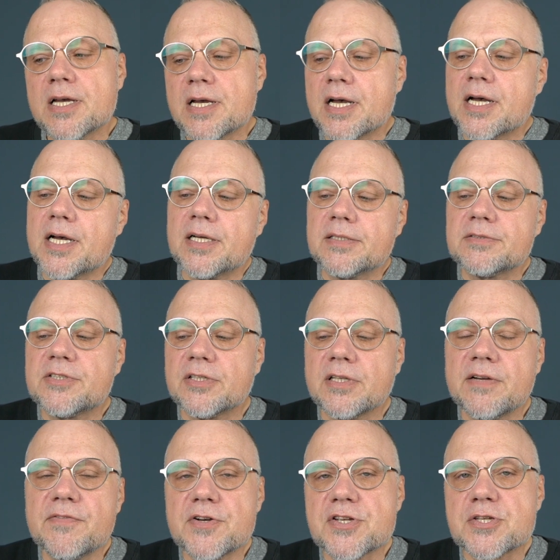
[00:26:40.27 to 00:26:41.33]

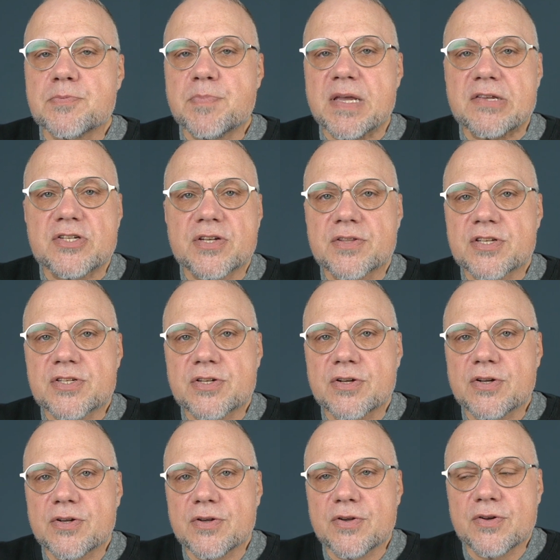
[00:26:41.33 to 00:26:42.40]
delivered a speech to
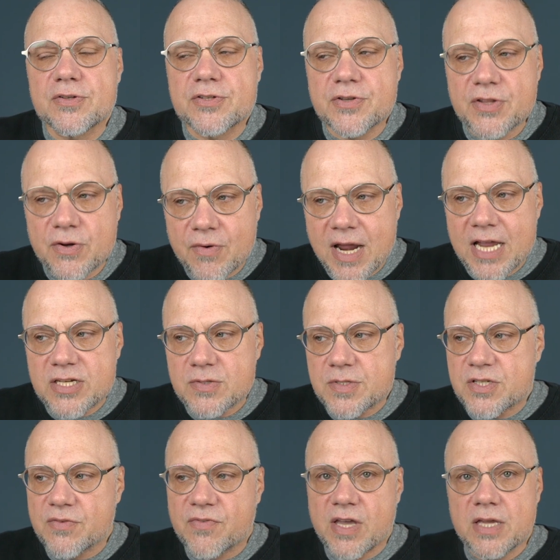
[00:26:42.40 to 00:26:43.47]
the
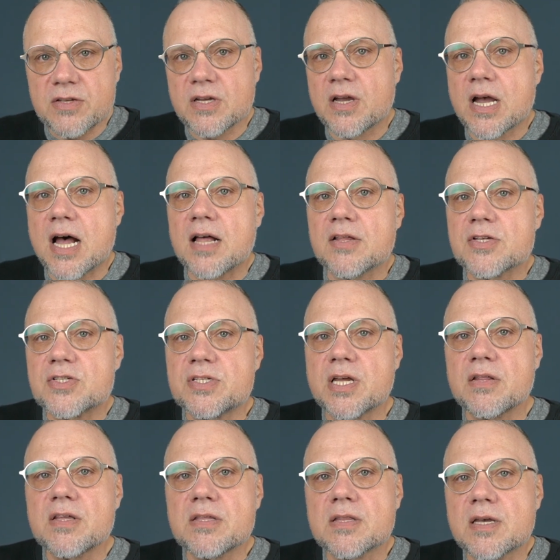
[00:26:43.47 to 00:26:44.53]
graduates of Kenyon College,
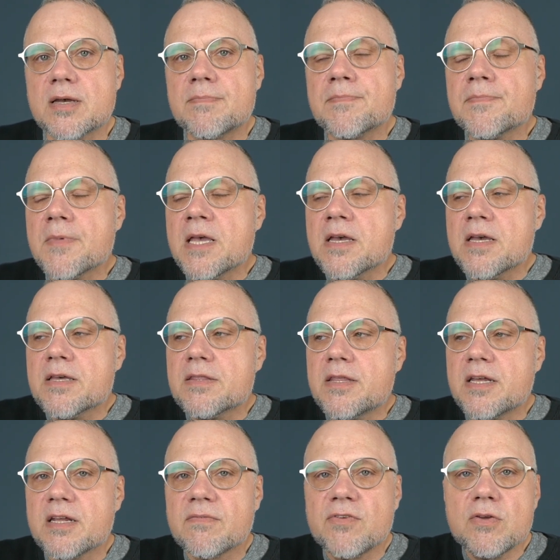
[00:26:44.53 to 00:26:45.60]
telling them
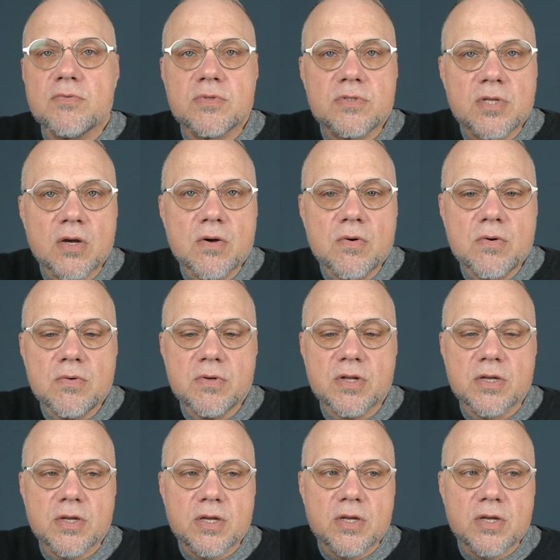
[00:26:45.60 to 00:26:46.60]
that if you don't